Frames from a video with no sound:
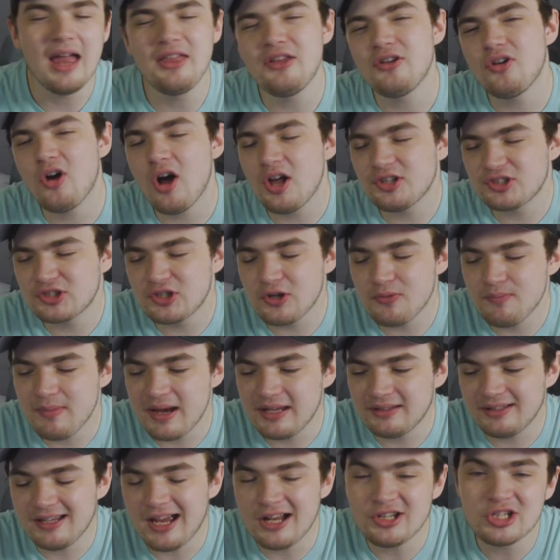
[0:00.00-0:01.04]
And then also
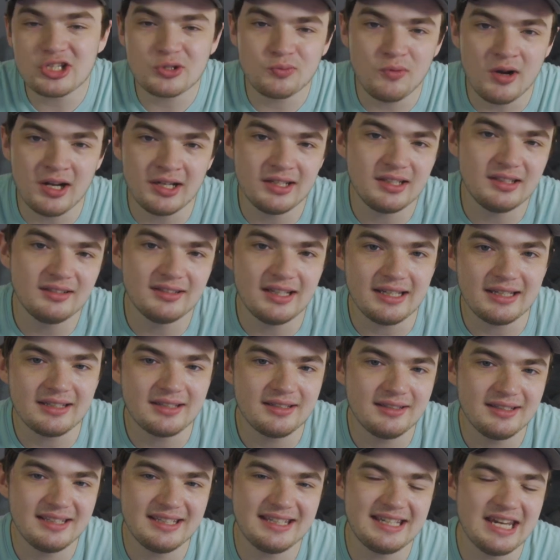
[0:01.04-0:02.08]
mainly I just want to
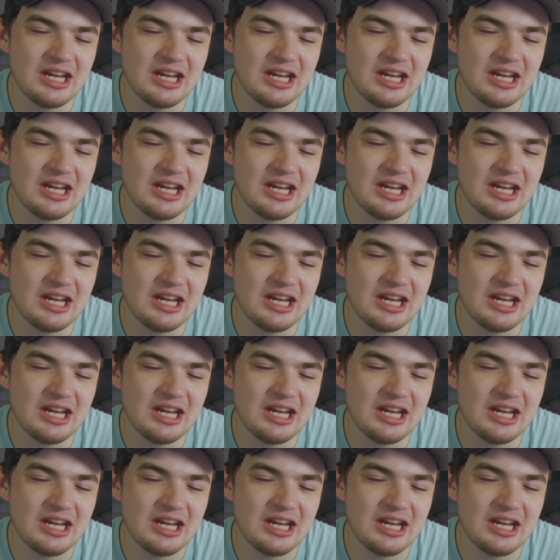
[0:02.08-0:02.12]
like